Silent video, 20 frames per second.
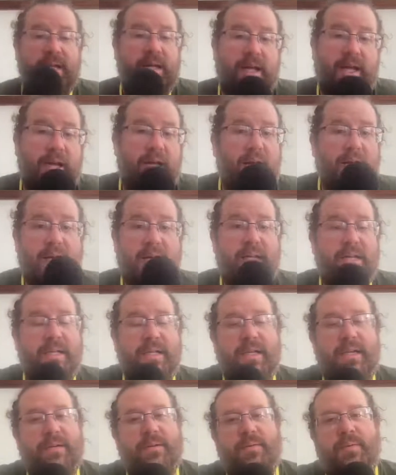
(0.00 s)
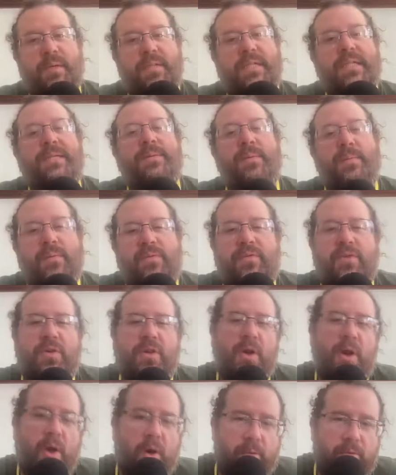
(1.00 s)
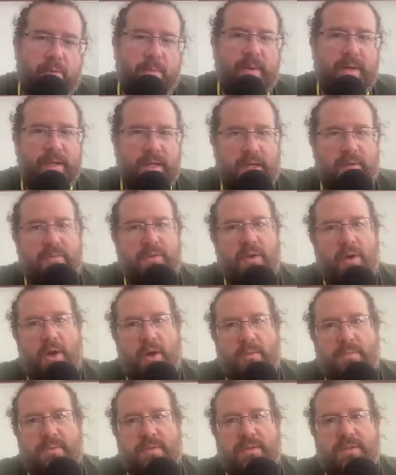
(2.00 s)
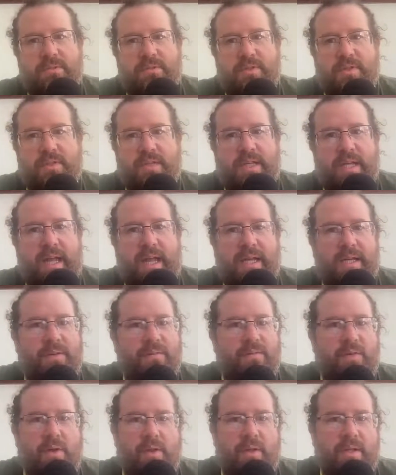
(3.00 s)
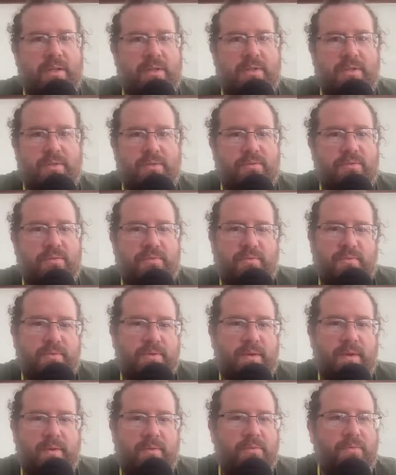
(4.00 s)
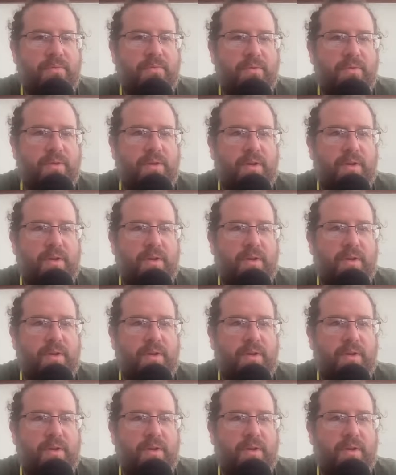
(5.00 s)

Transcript: It's something we've heard a lot from undercover cops, just the lack of knowledge of what